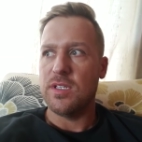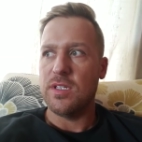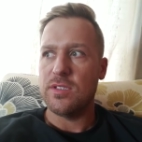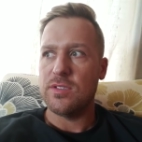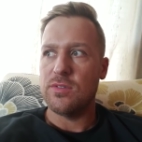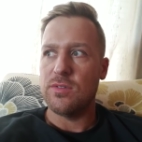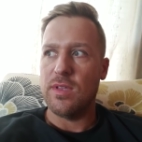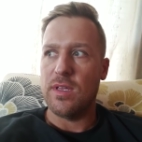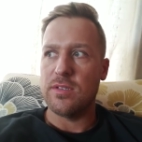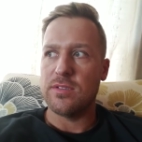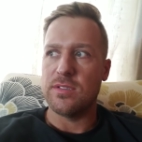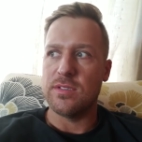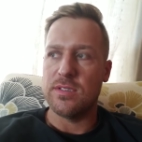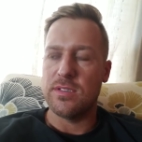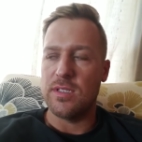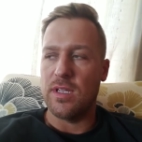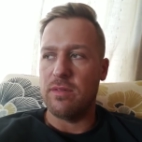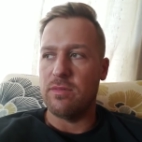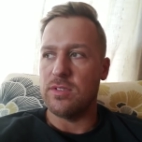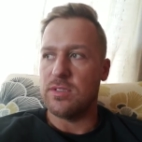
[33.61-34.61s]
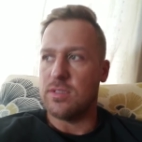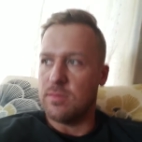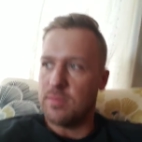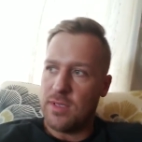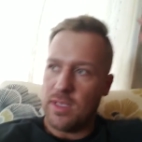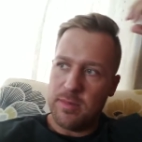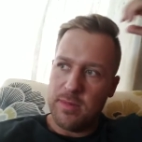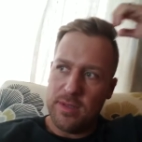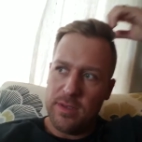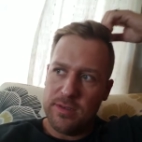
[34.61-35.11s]
2007,
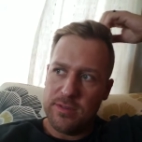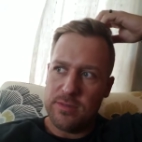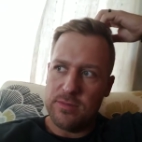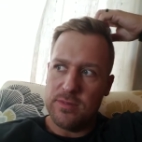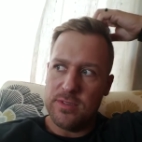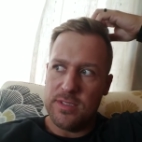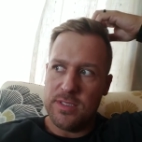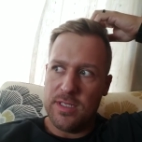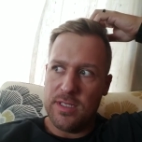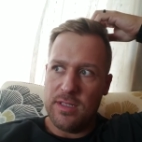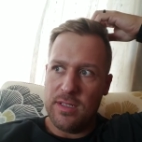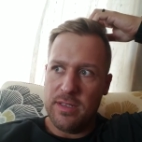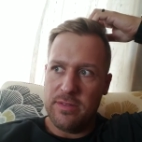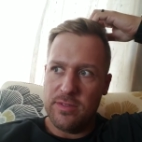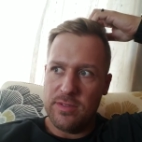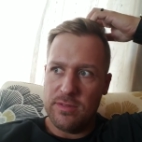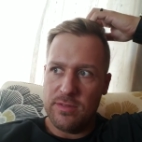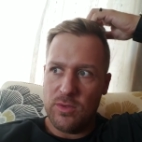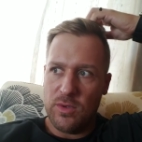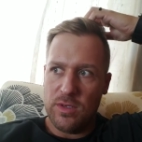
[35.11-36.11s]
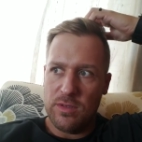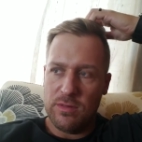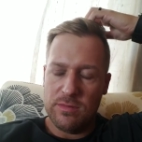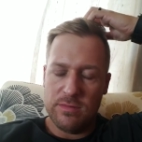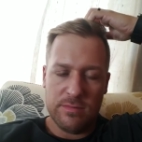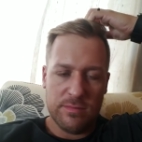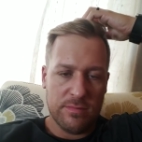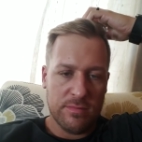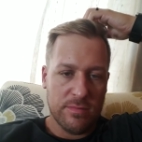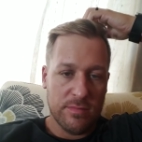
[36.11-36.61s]
sometime in there. So what is that, 11, 12
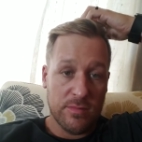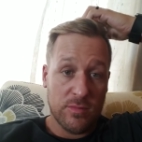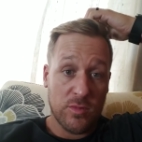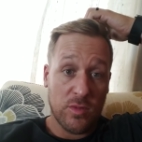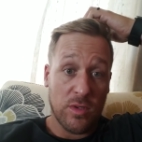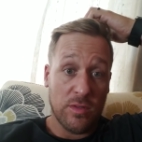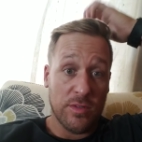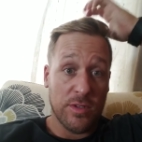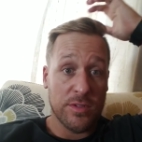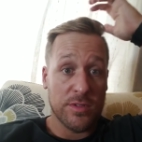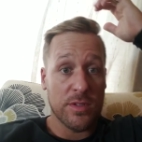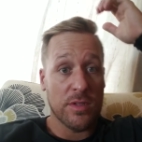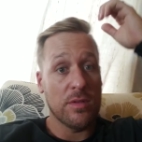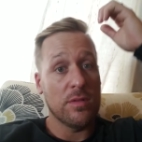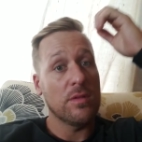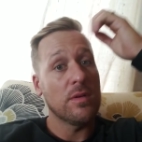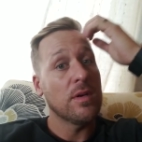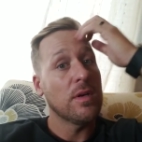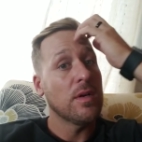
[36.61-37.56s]
years ago?